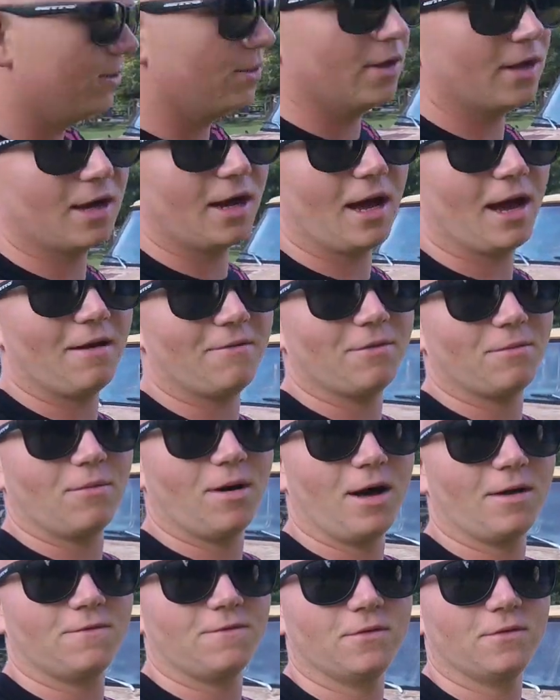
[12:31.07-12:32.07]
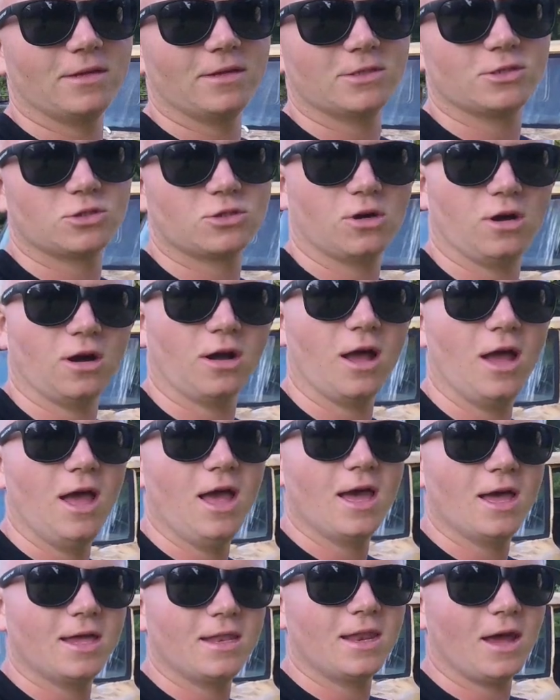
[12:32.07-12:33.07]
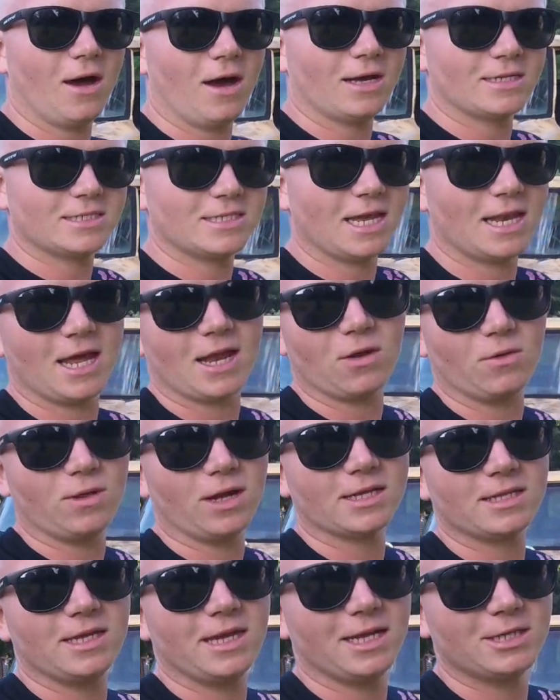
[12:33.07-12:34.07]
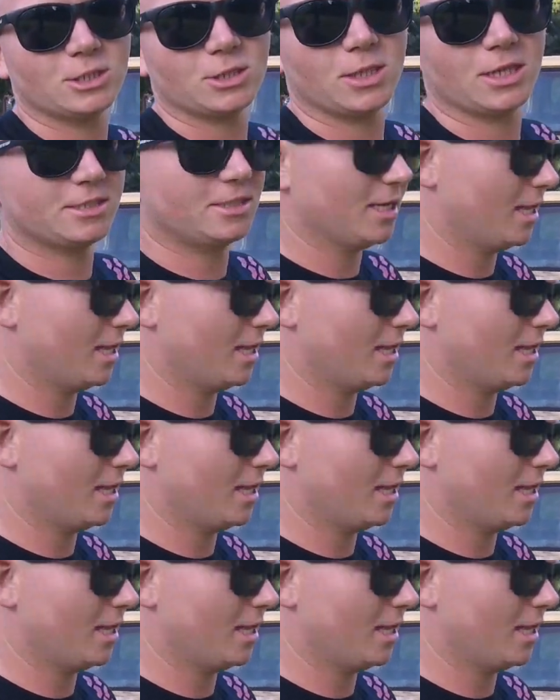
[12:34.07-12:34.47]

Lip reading: think I have in mind for this truck? Now, I said I don't like the engine that's